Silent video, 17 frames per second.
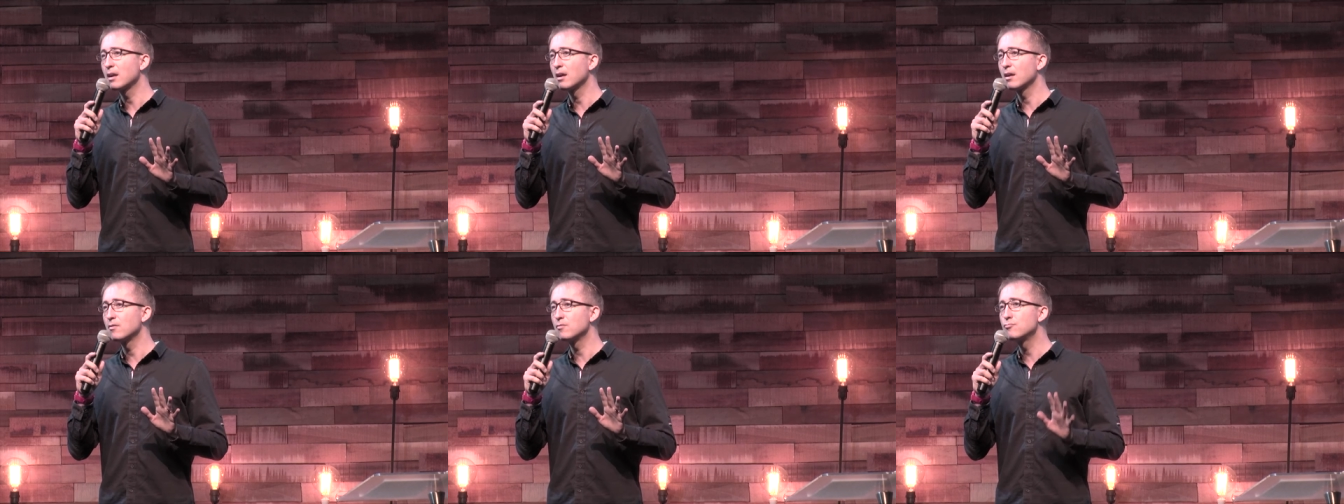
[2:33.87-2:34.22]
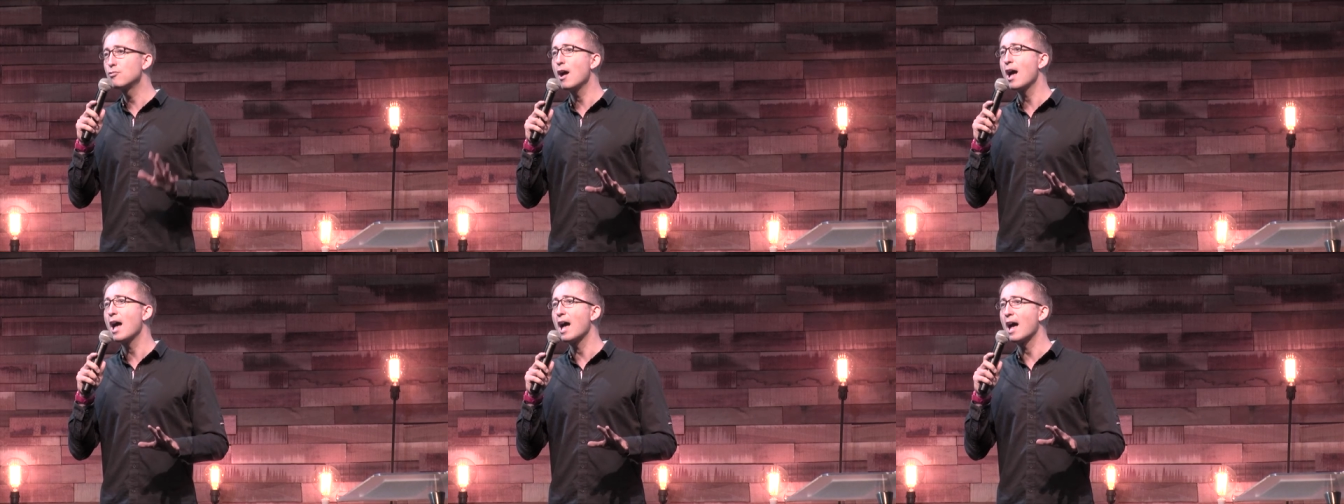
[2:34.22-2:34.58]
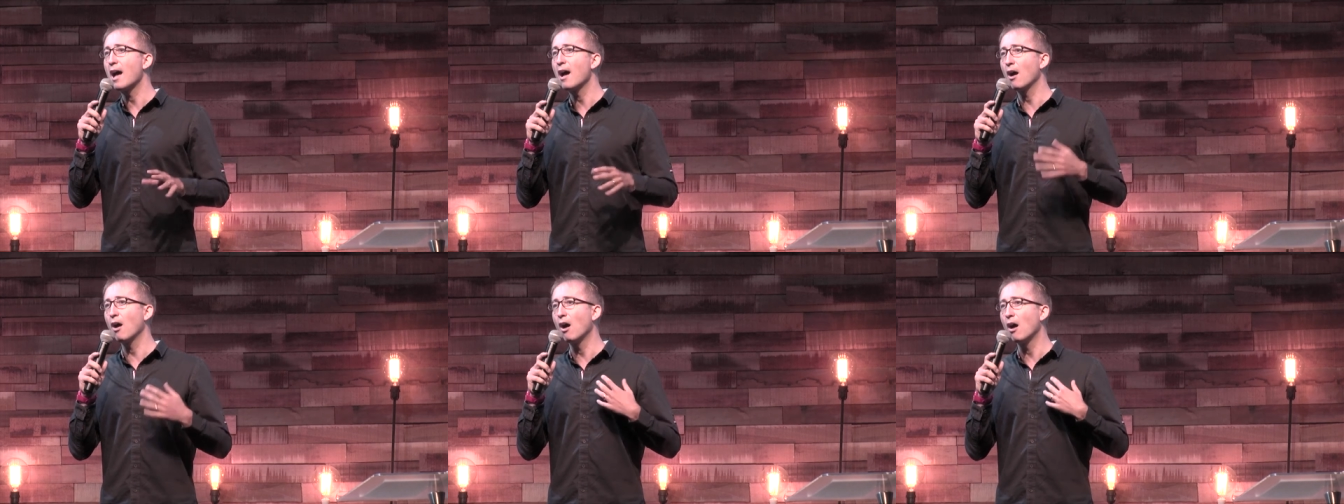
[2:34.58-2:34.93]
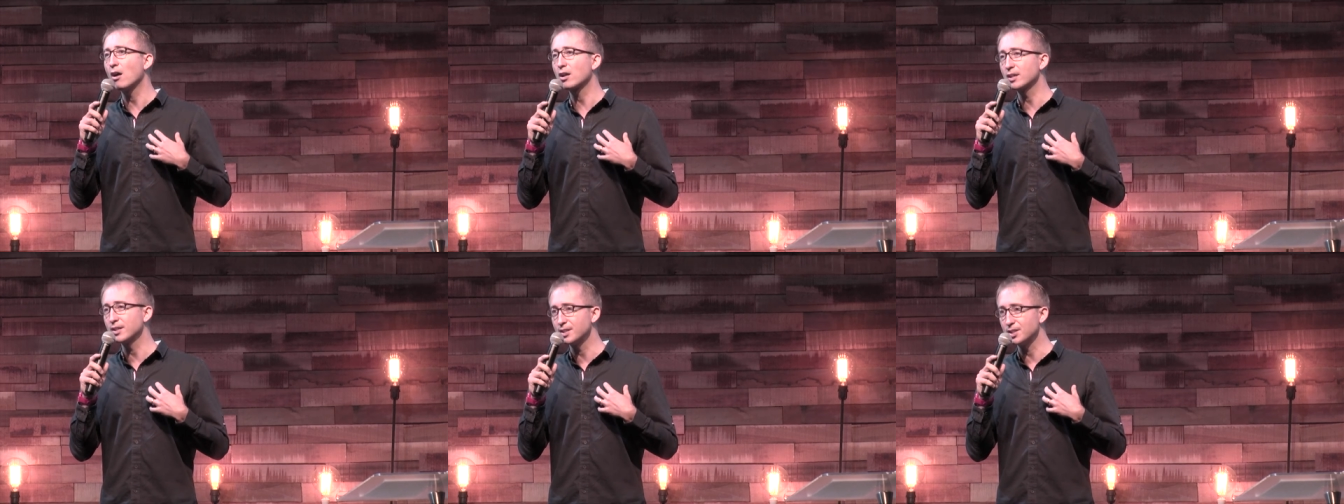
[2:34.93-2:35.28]
rare heart
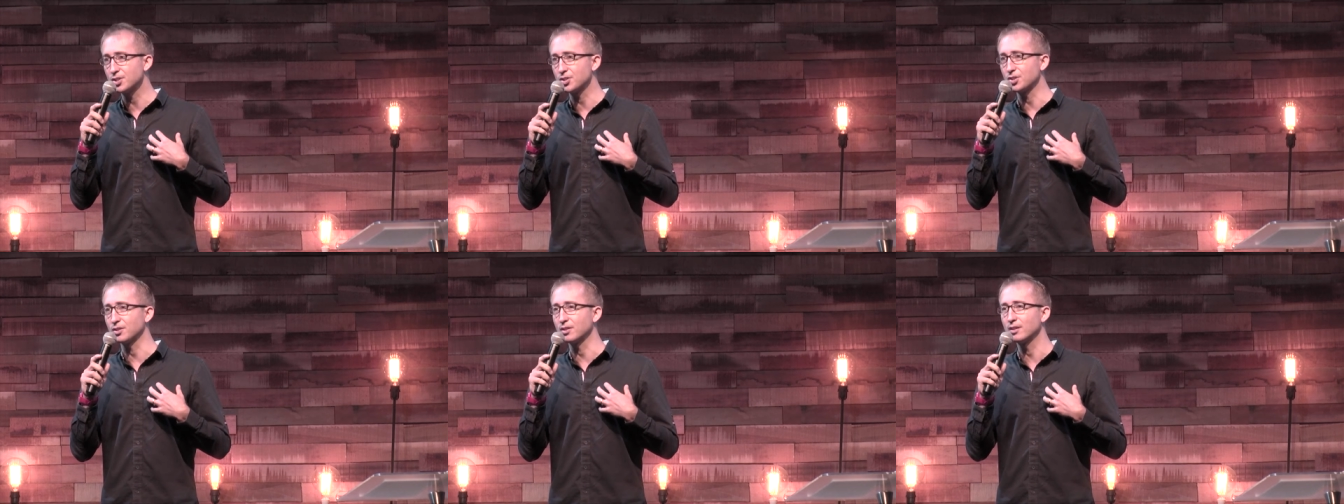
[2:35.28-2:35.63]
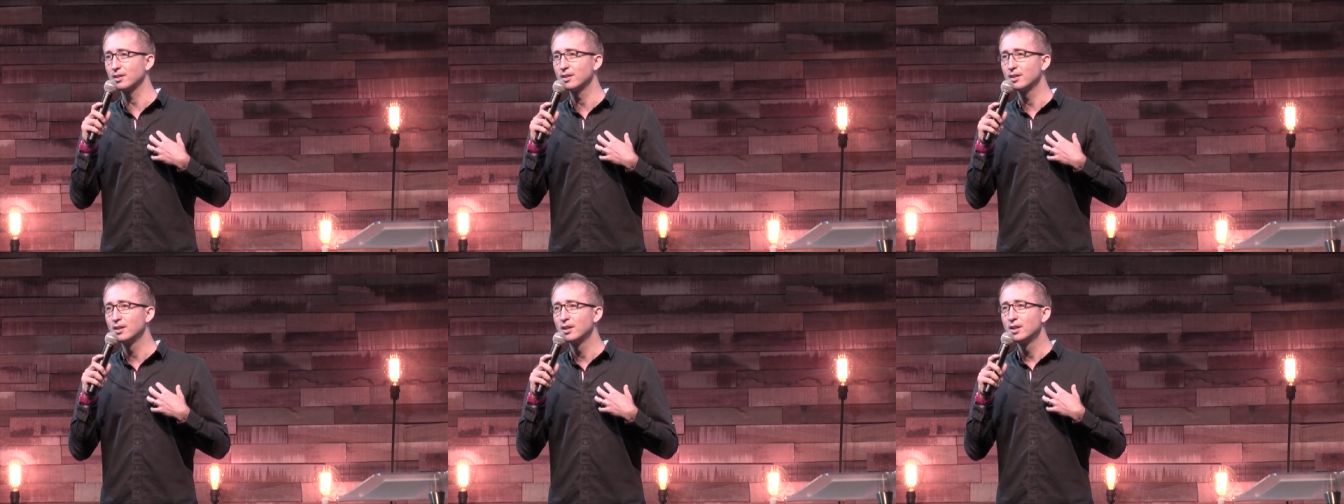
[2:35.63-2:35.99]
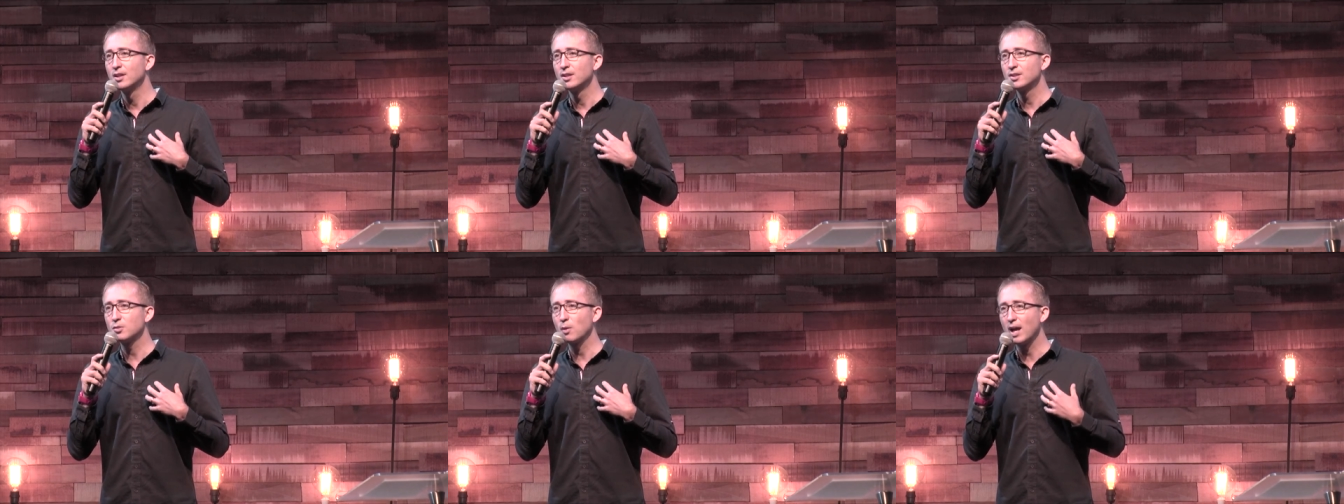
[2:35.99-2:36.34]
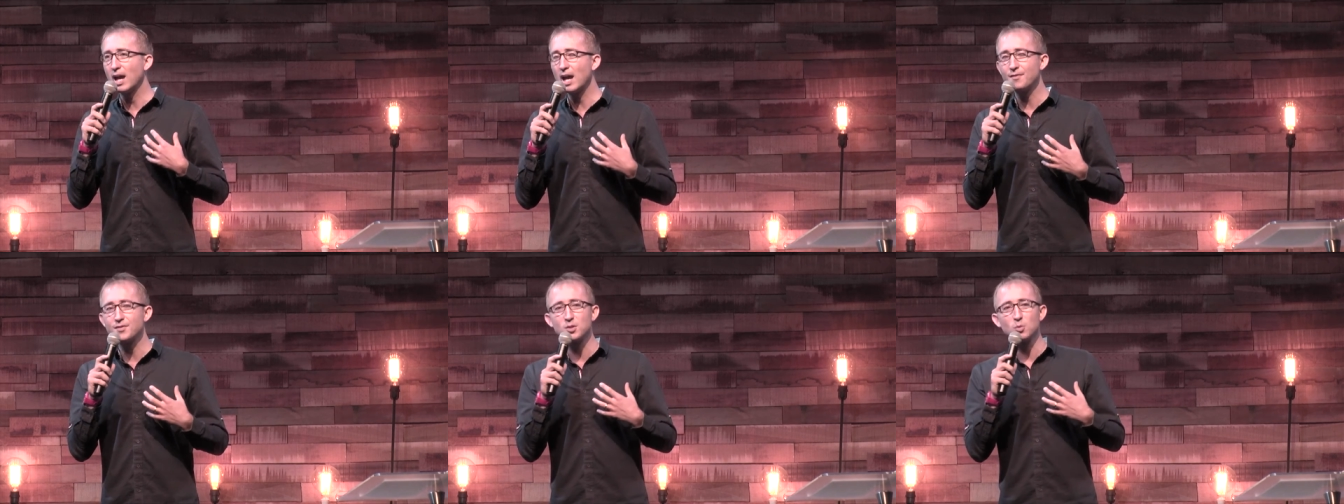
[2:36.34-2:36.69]
condition. So I
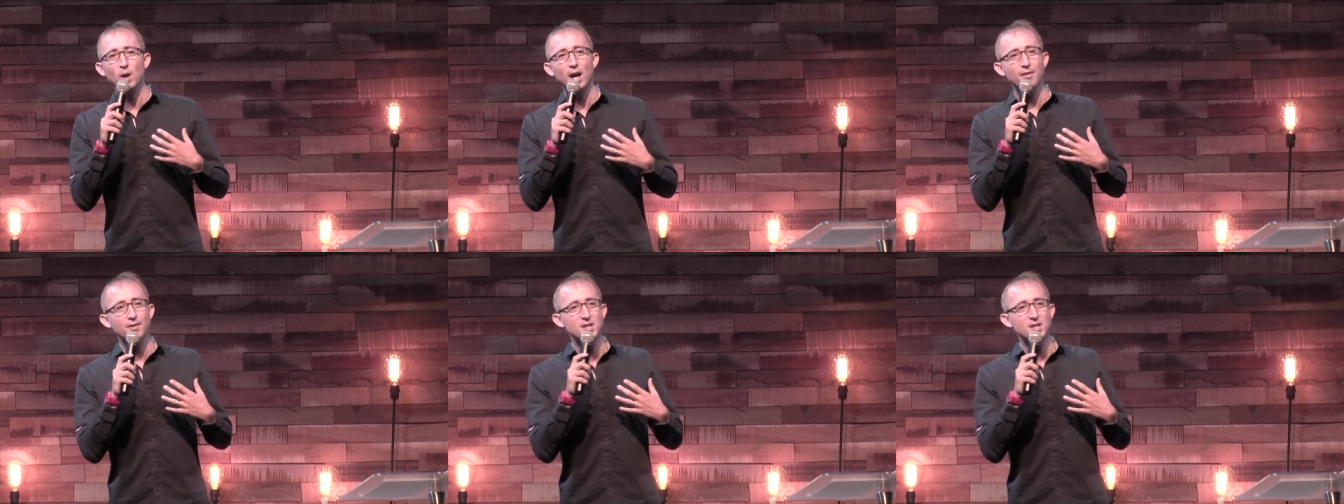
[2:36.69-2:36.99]
have to wear this